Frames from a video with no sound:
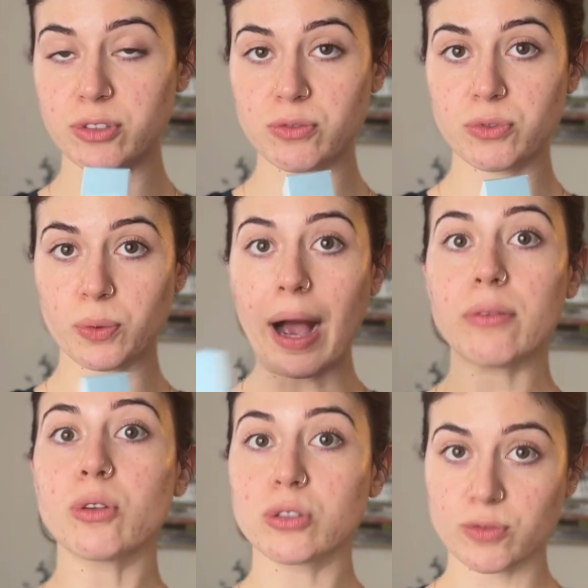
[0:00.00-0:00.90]

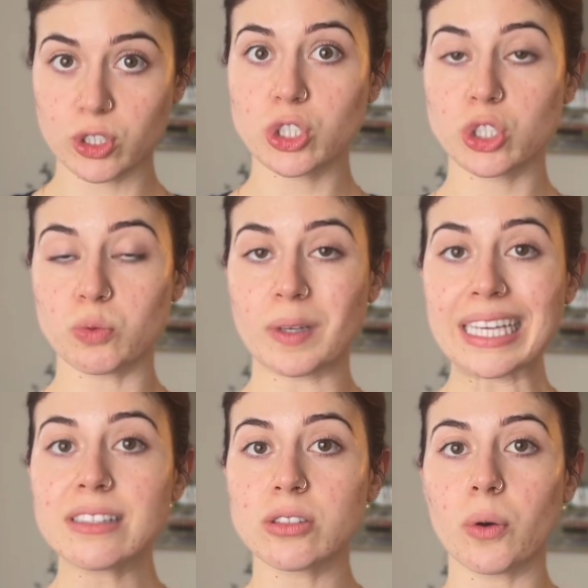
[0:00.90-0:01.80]
throughout those first 2
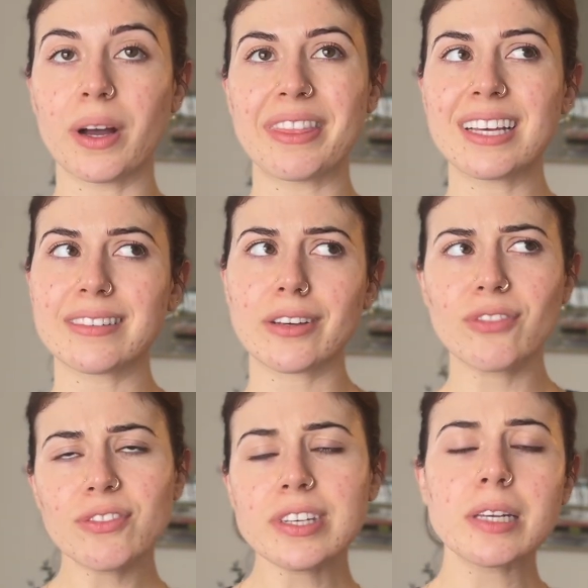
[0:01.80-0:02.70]
weeks. So I think it's
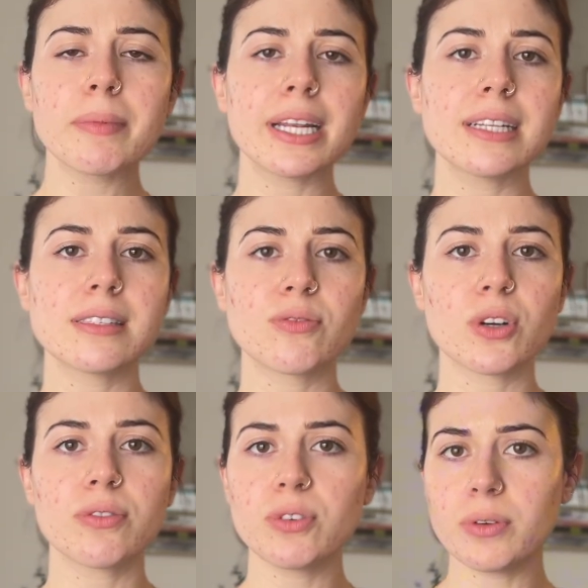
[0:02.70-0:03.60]
15 minutes
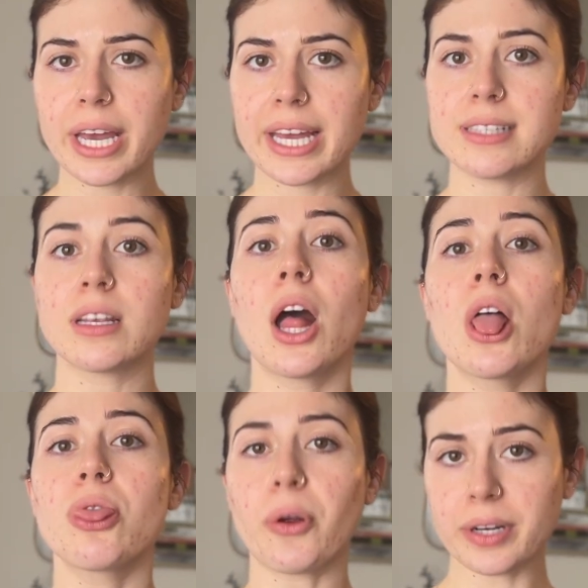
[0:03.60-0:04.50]
for a few days,
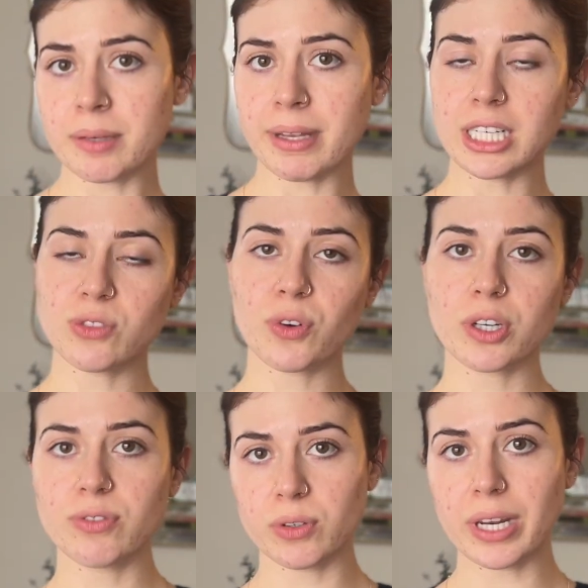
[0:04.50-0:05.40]
30 minutes for
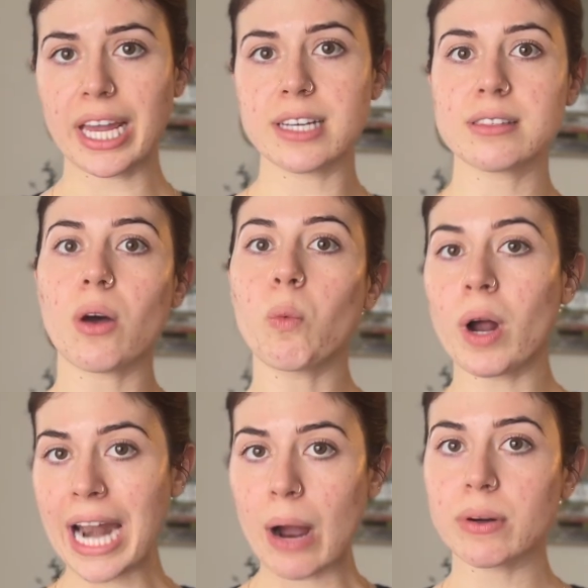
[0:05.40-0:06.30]
a few days,
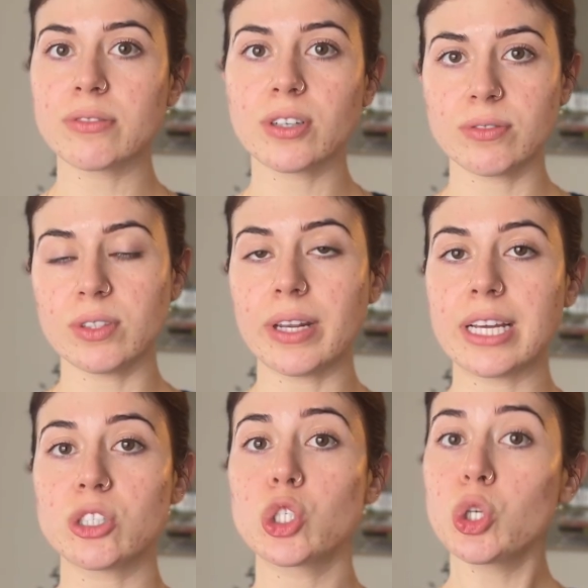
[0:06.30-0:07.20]
1 hour for a few
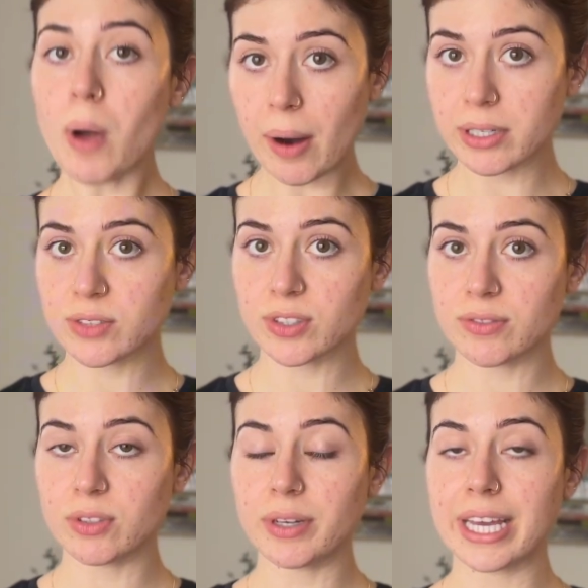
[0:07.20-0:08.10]
days, 2 hours for a
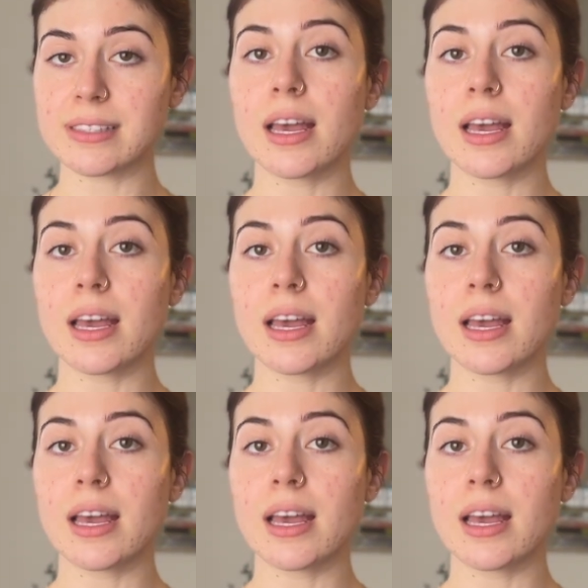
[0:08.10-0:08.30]
few days,